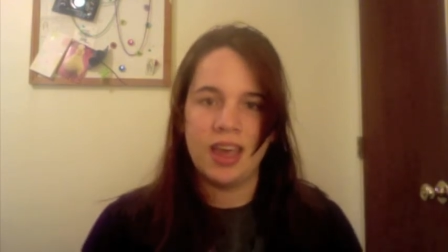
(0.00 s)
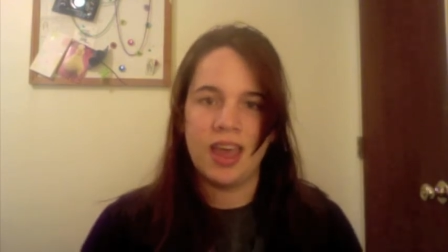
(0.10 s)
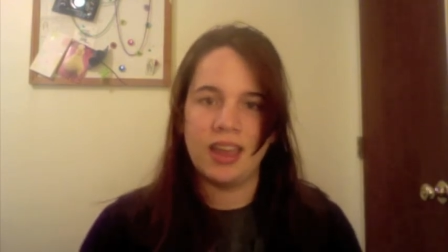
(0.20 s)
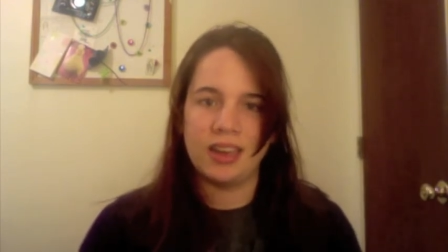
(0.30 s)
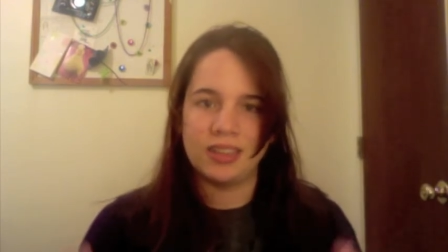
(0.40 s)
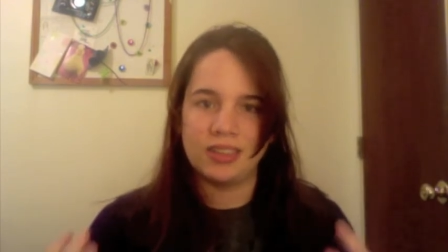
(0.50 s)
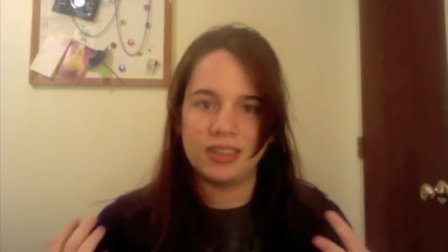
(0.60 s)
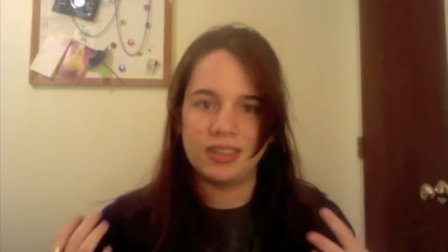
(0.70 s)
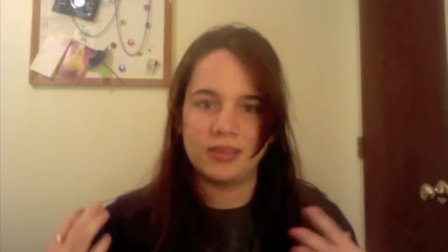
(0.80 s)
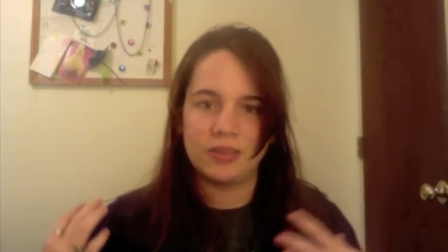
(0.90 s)
and
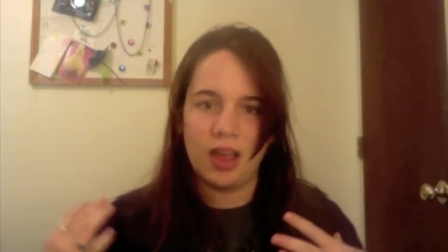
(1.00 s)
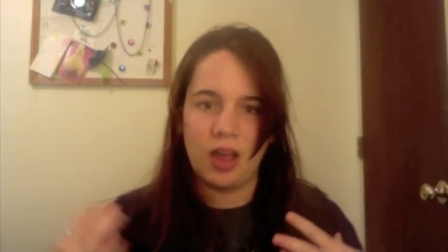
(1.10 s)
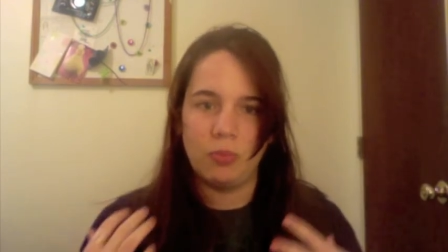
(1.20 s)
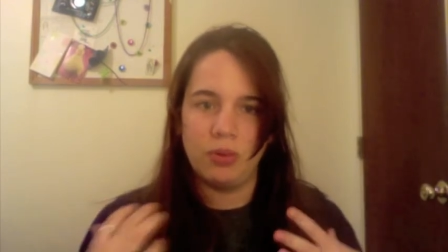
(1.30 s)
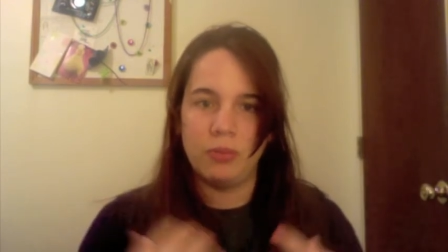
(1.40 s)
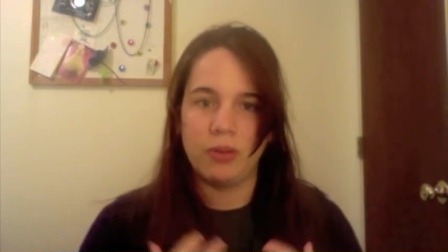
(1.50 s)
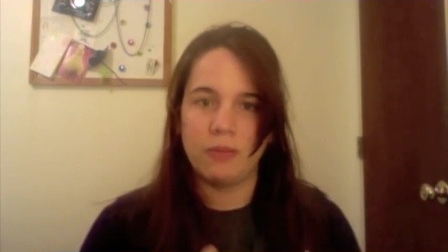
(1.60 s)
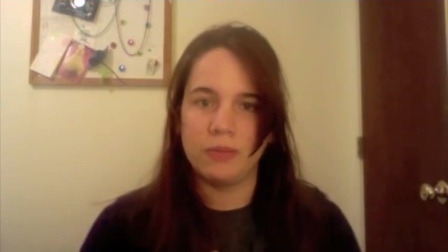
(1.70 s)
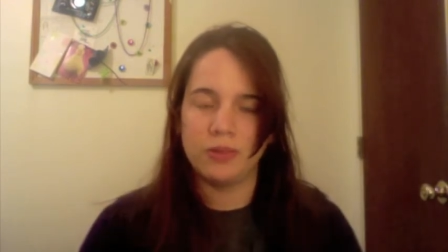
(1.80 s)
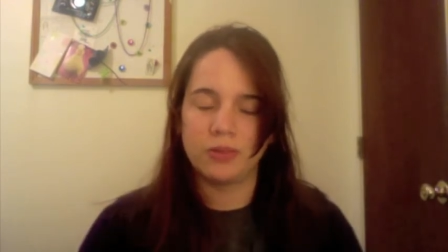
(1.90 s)
help people come
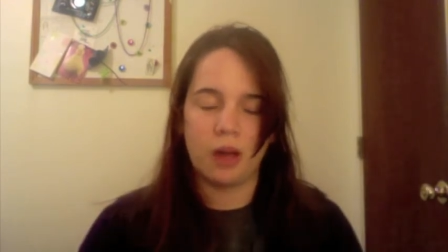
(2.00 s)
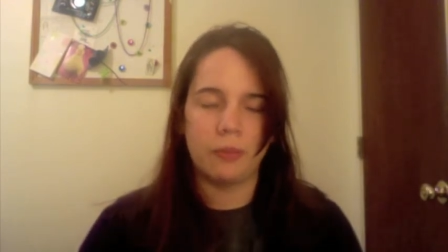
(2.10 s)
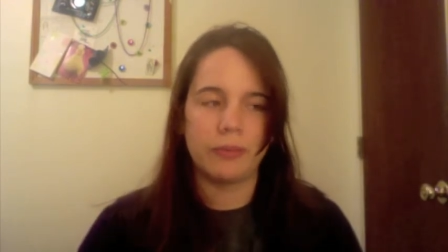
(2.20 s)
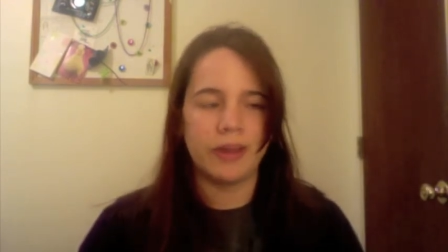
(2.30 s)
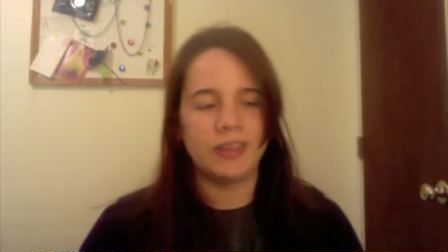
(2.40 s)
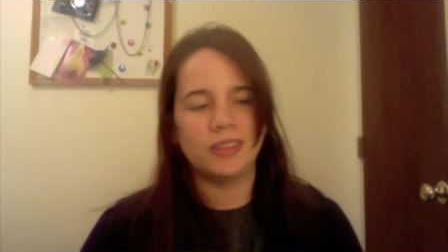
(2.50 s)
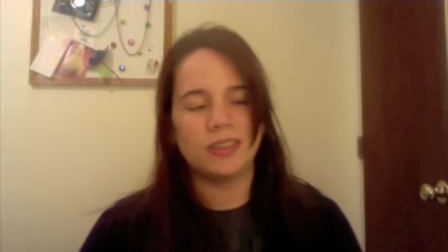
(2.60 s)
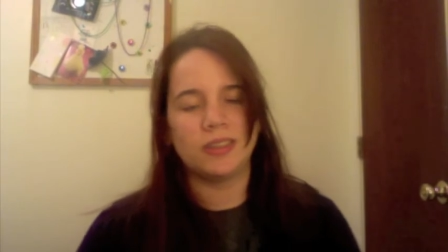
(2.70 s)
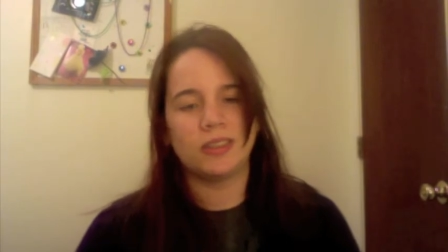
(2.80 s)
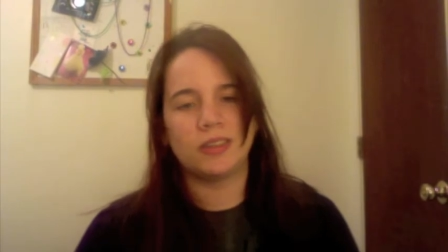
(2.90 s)
to those
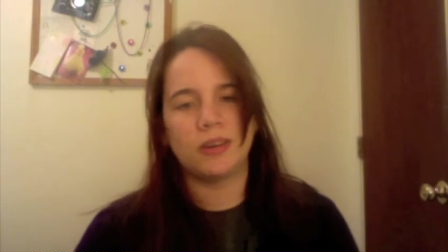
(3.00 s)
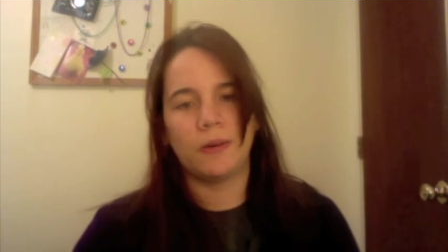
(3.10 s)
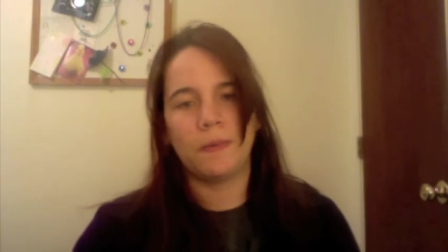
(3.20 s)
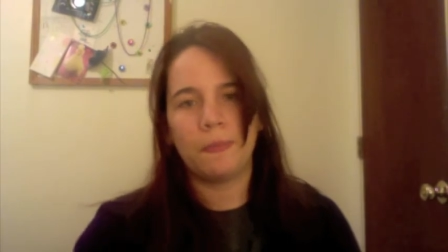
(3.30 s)
compromises. So